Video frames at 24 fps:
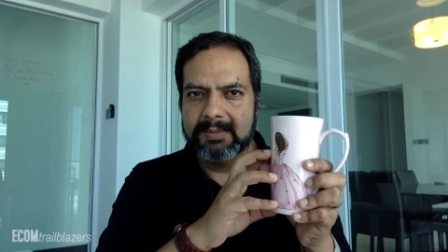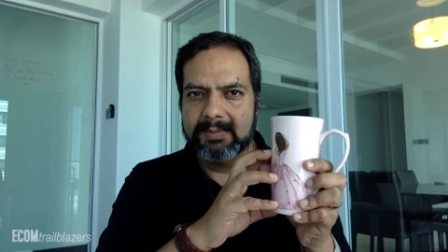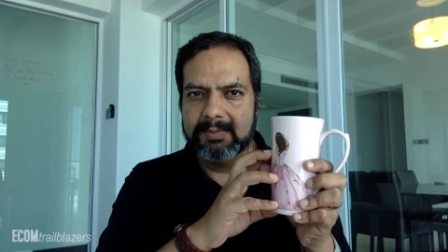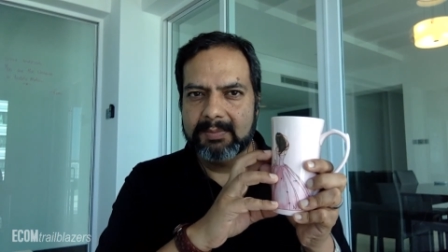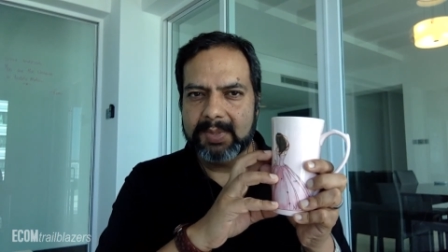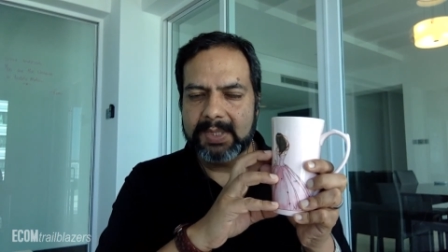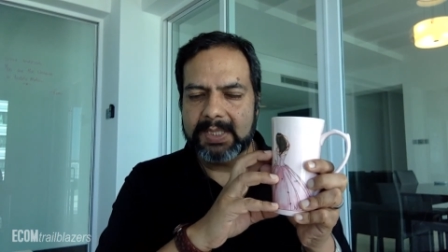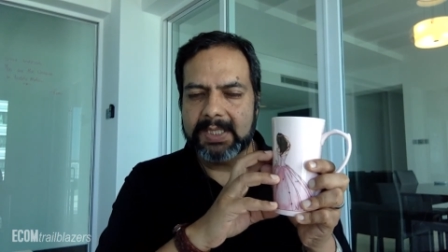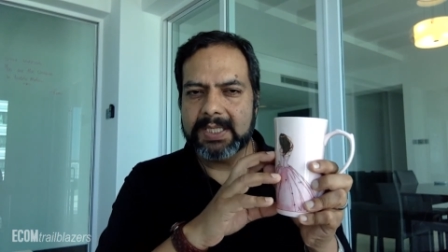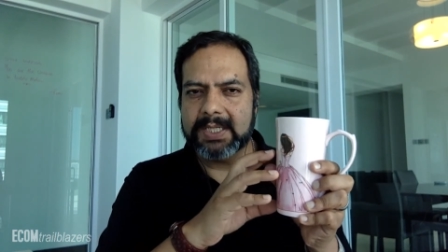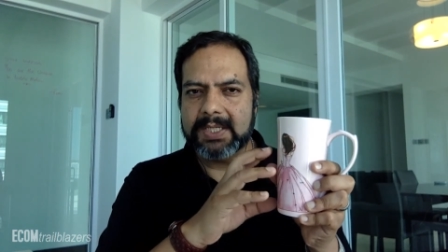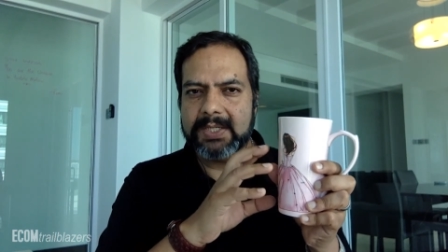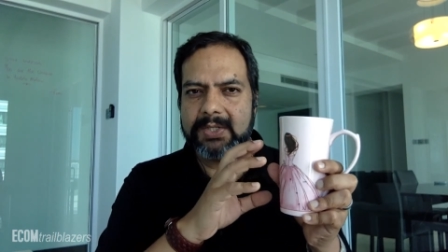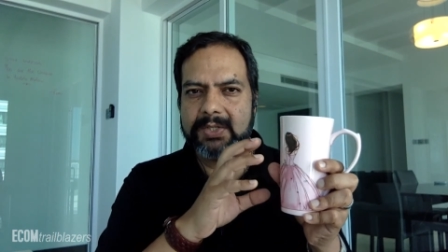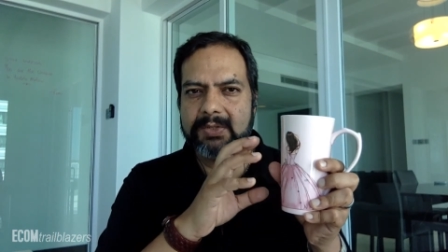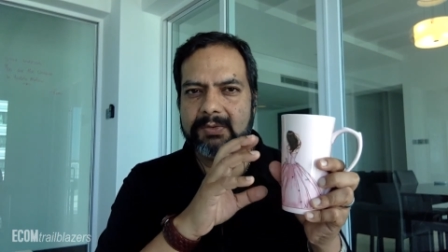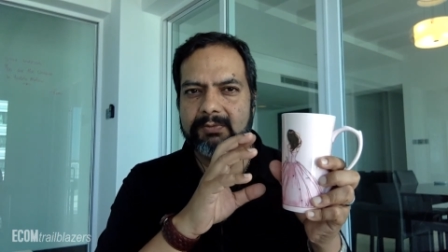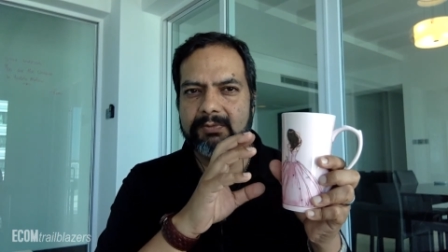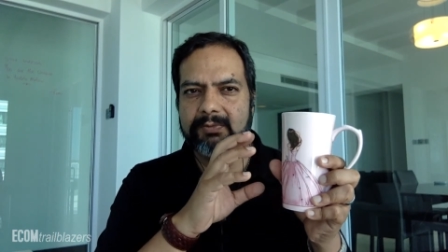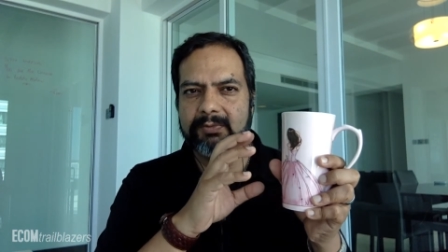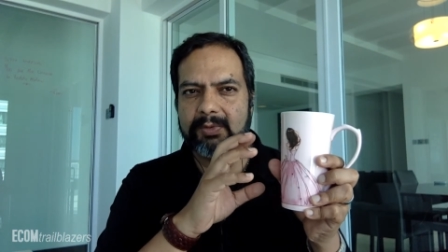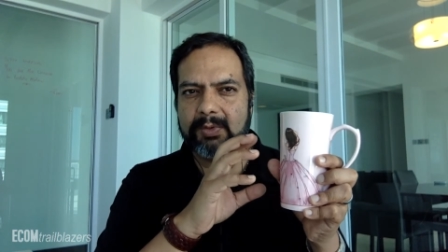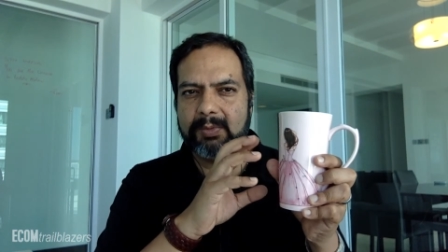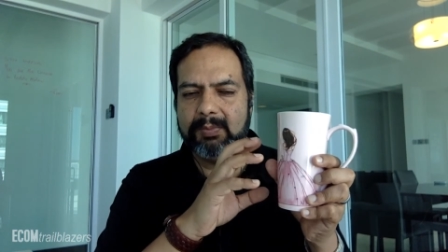because
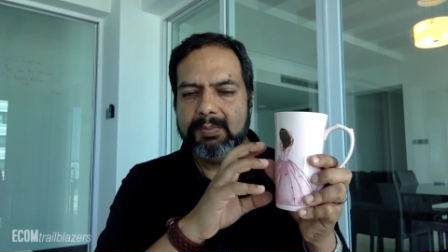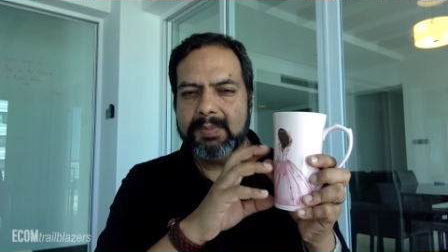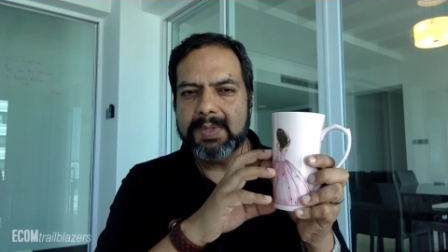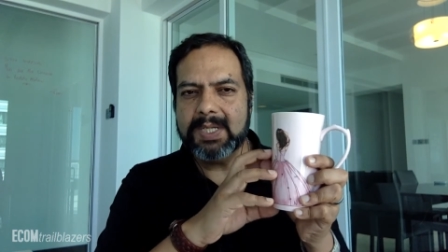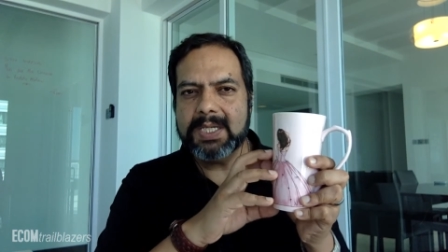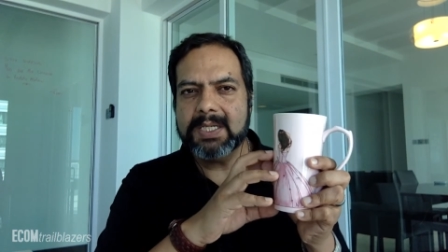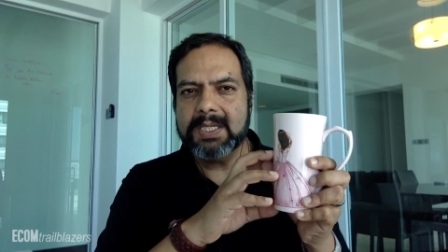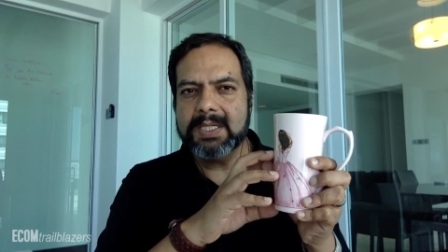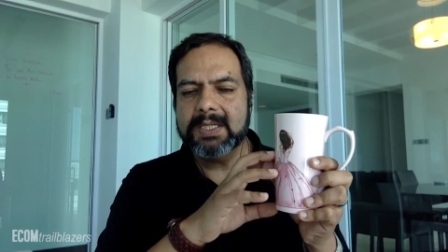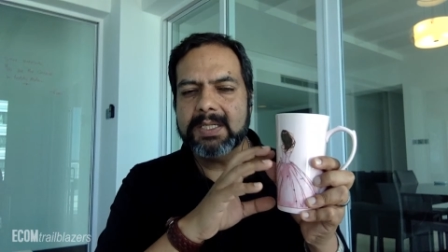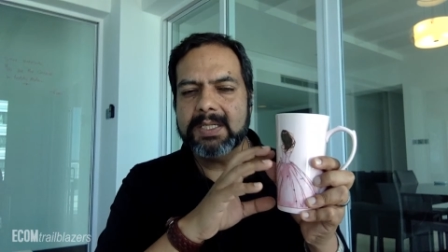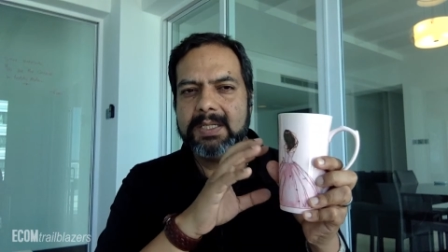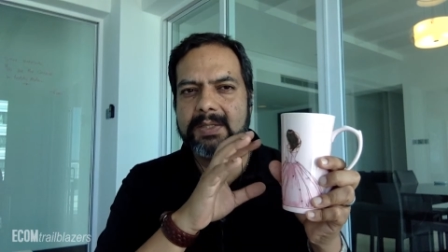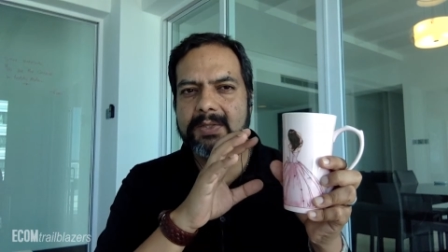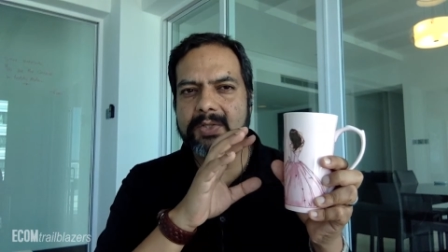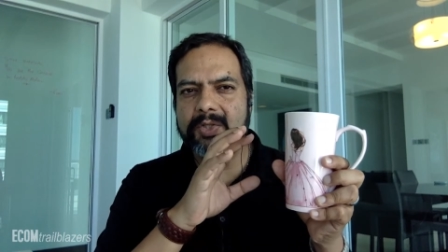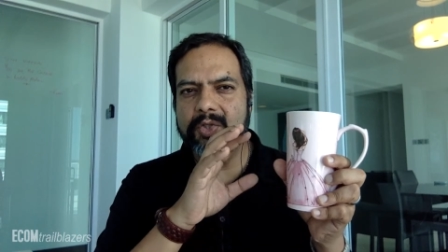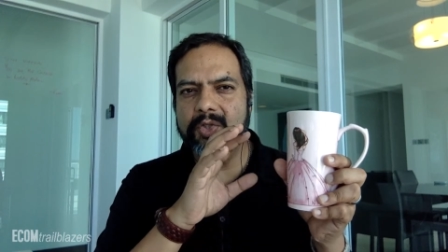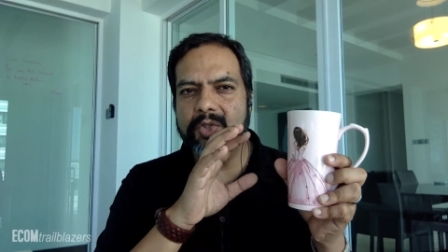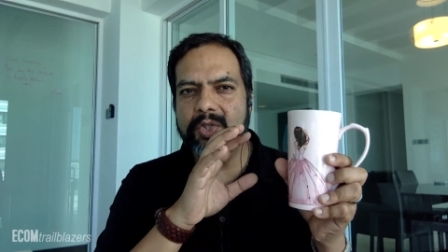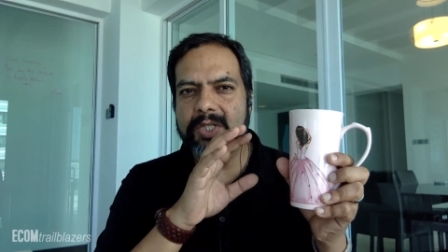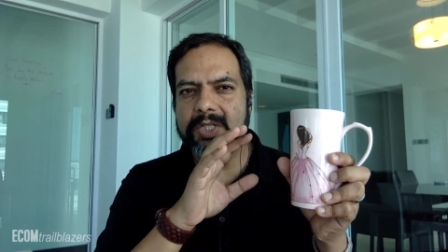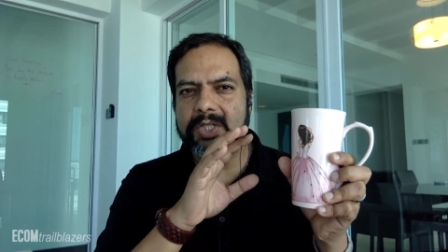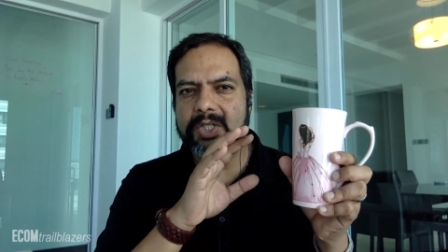for me, it's
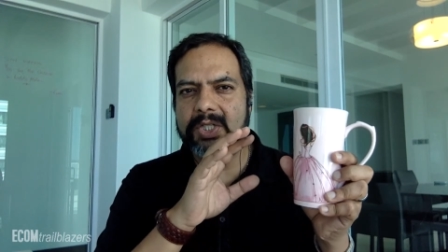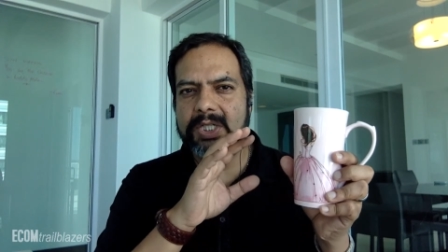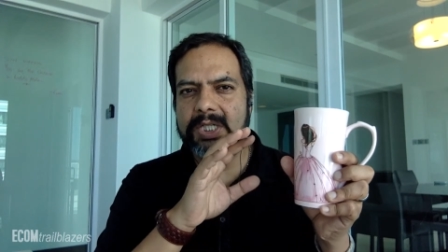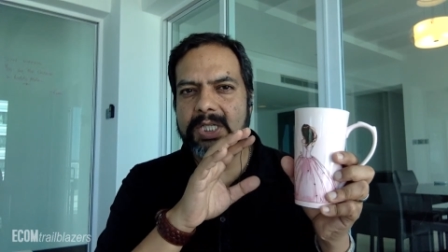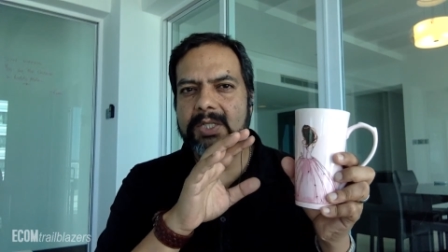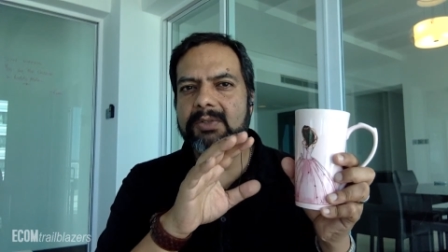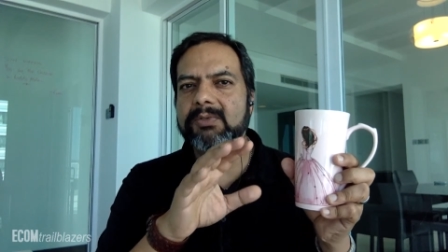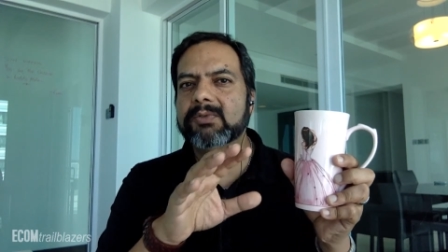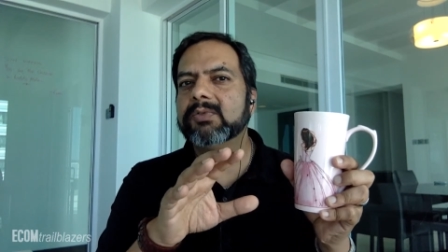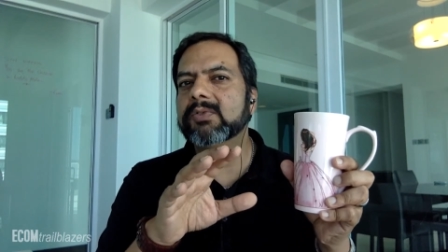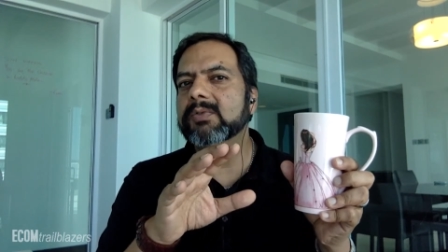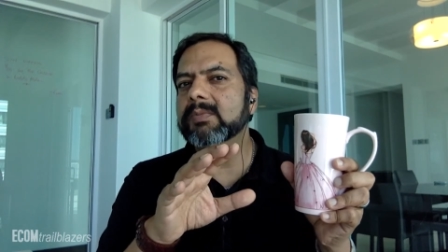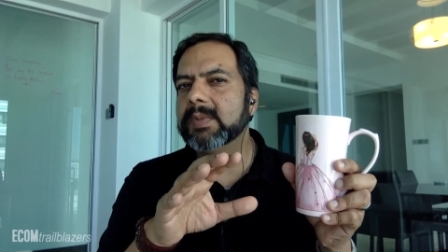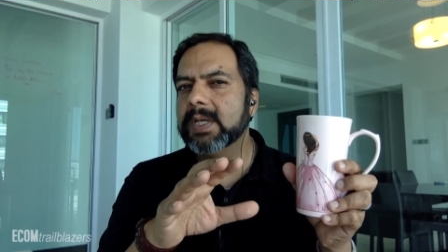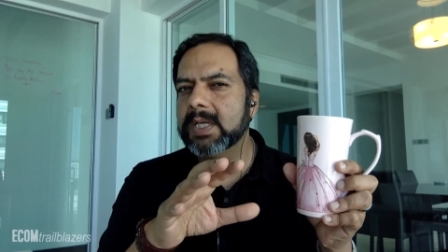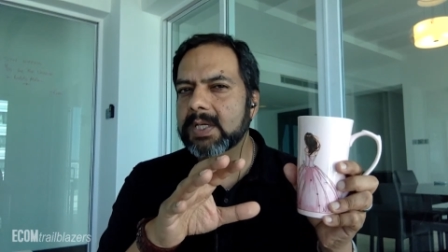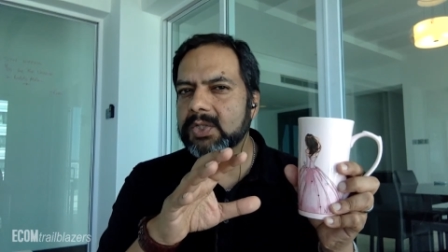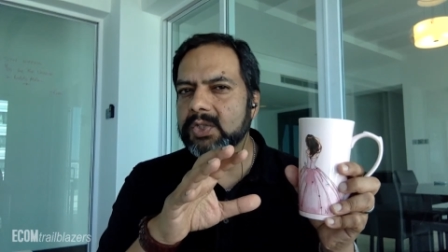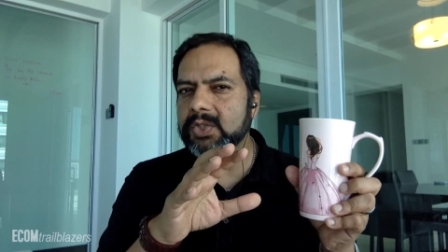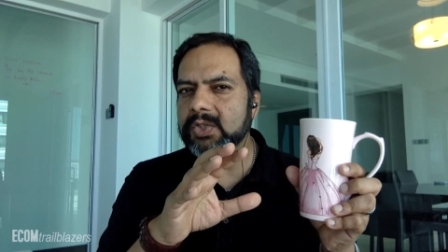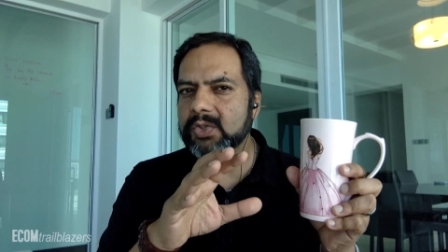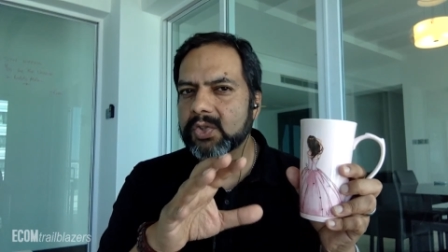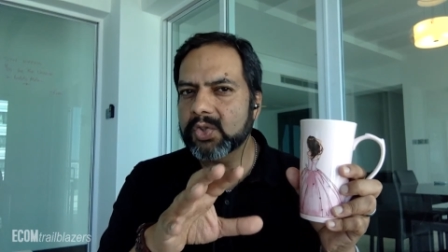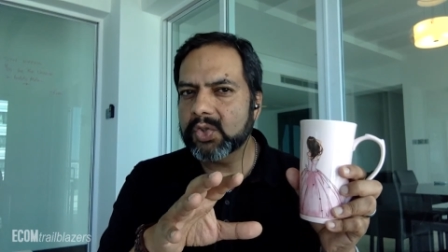just
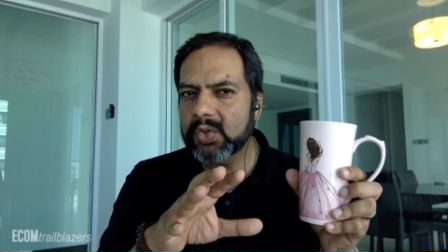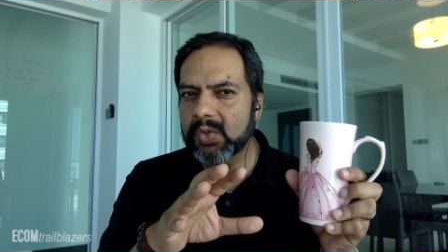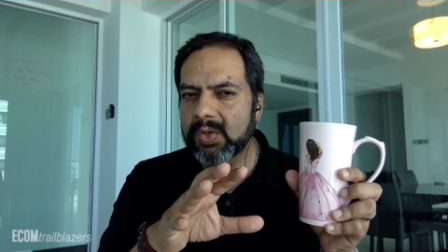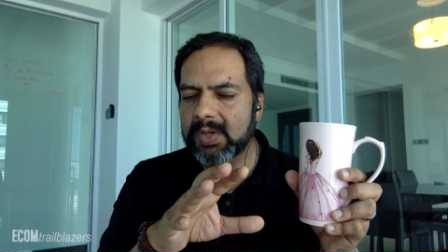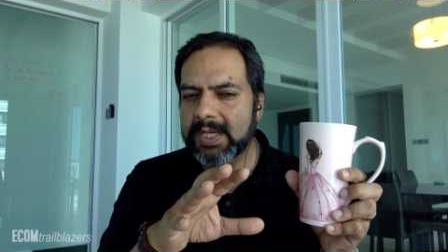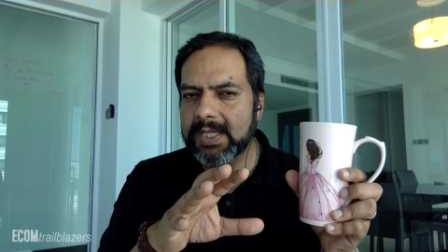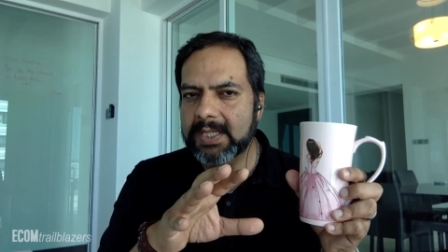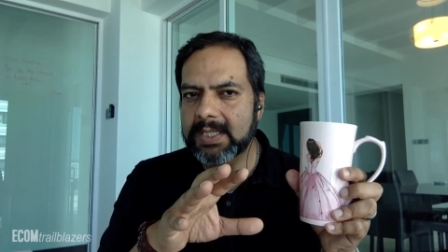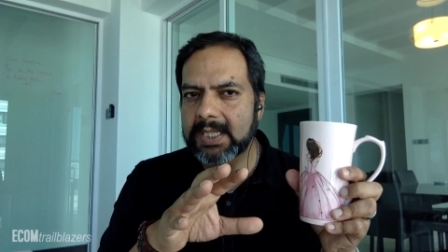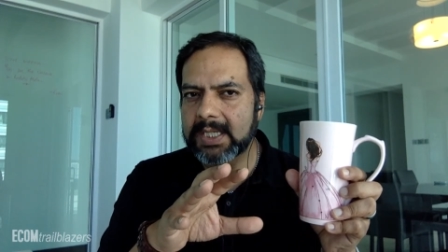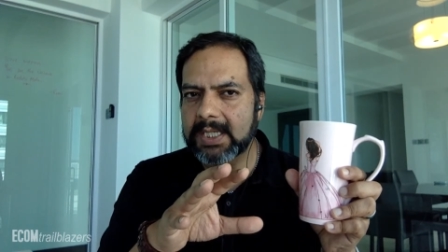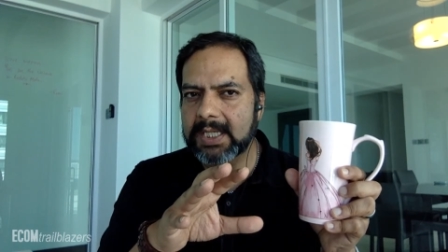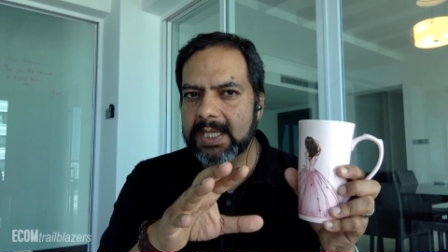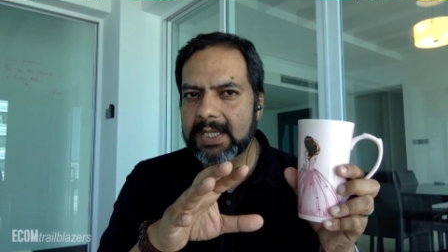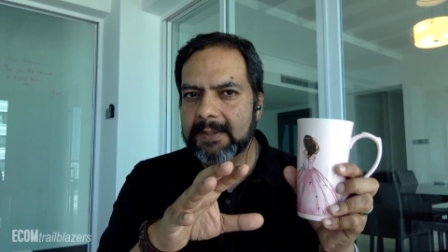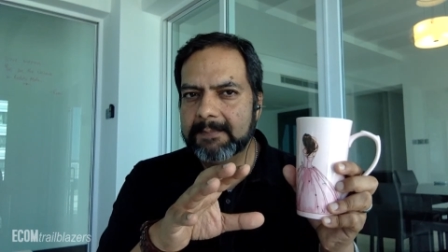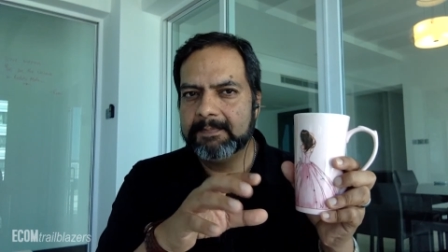information trading.